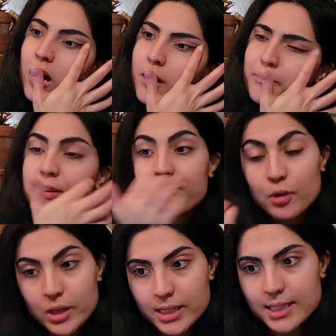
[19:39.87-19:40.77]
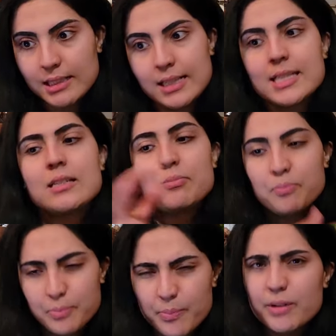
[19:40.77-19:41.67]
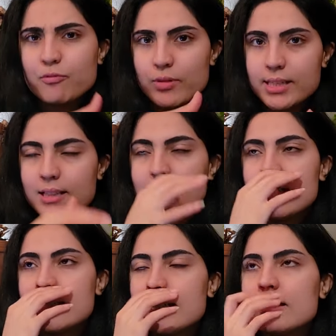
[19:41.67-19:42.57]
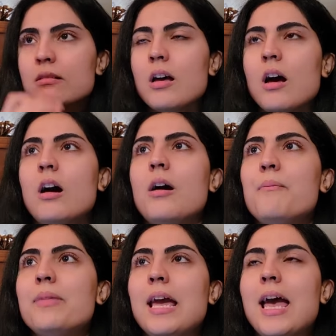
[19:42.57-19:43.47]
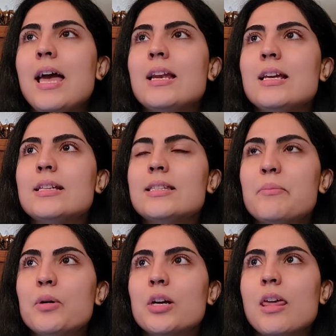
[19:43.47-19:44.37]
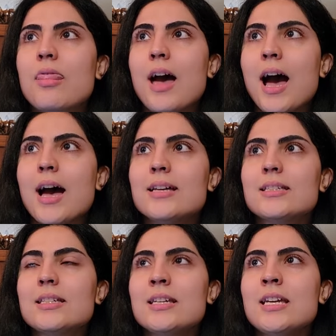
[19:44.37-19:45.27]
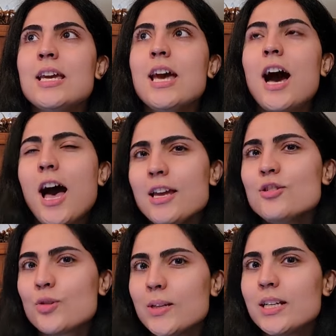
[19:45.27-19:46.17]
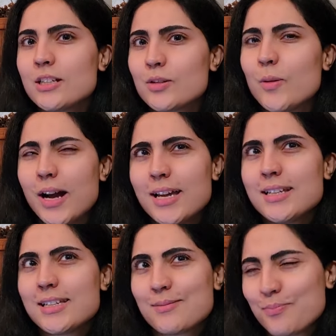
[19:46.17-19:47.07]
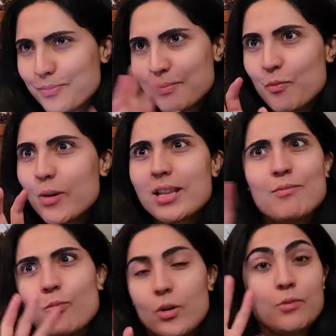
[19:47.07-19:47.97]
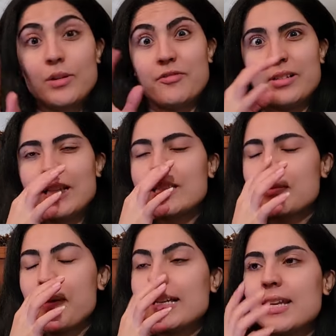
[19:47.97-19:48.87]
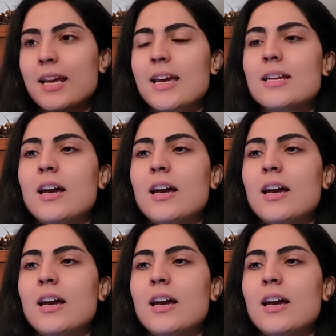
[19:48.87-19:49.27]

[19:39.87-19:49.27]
before this list, but recently still. And it's a book that I enjoyed it quite more than what I would have expected it.